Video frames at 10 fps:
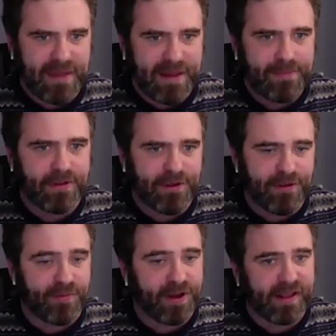people
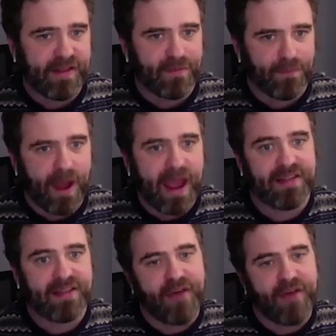use, particularly on the
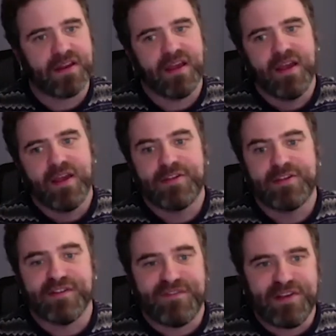right, is often
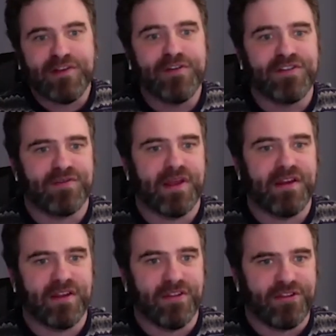suffused
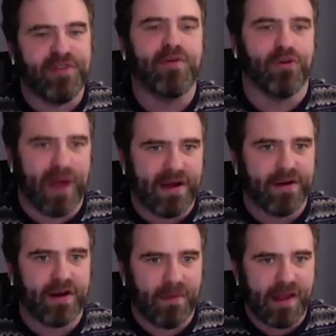in consumer
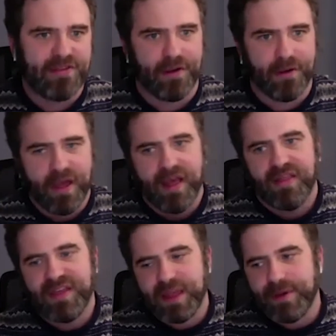rhetoric, right? So
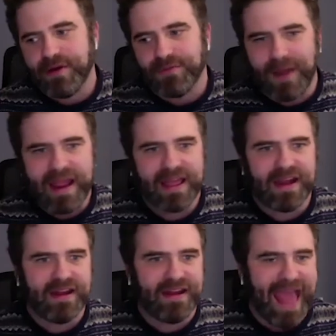think about
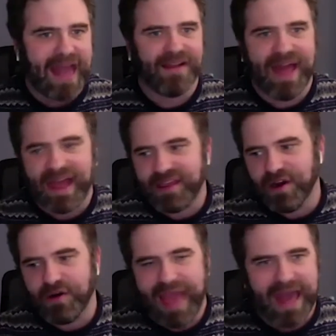Reagan and Cadillac,
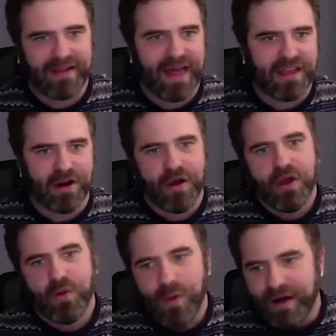
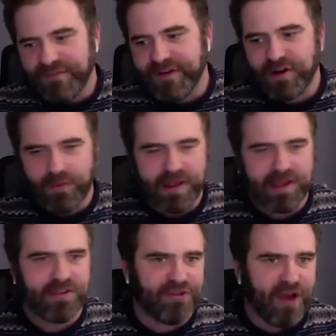welfare
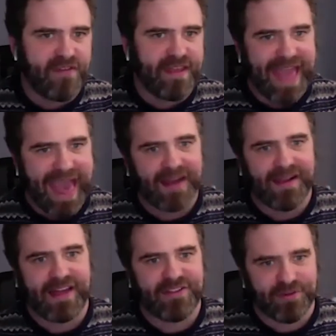queens driving
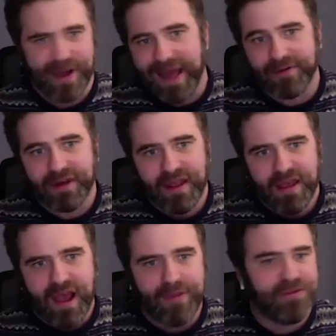Cadillacs
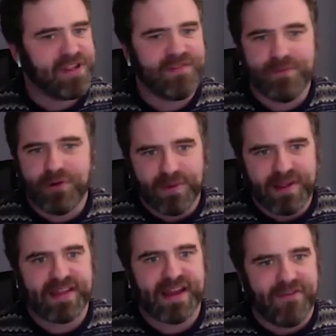around. There's even more
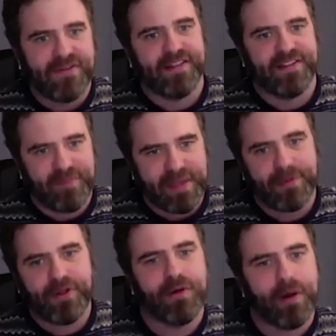recent evidence that
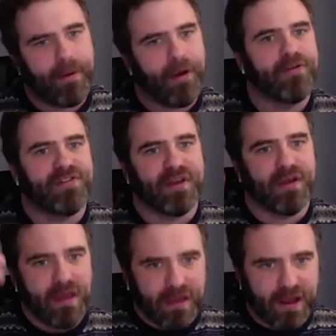people who are opposed
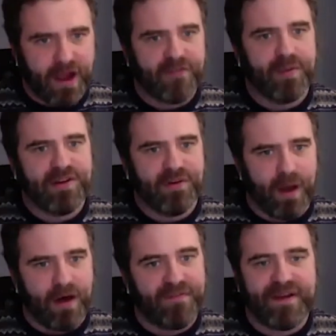to government
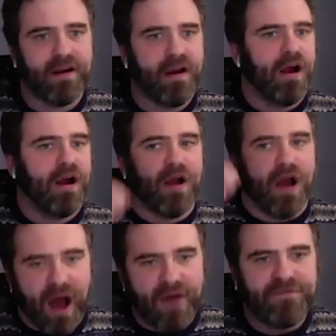and welfare are
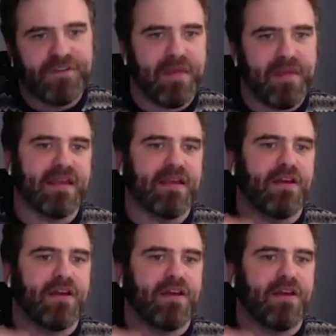often